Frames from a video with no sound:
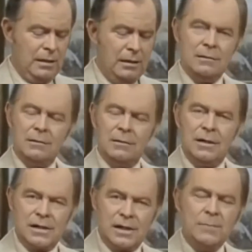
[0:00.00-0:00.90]
He
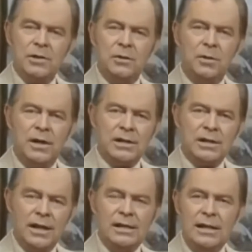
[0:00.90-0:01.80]
escaped to the
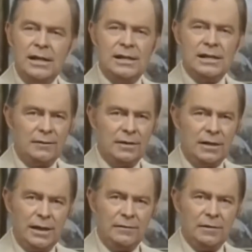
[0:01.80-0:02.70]
West in 1970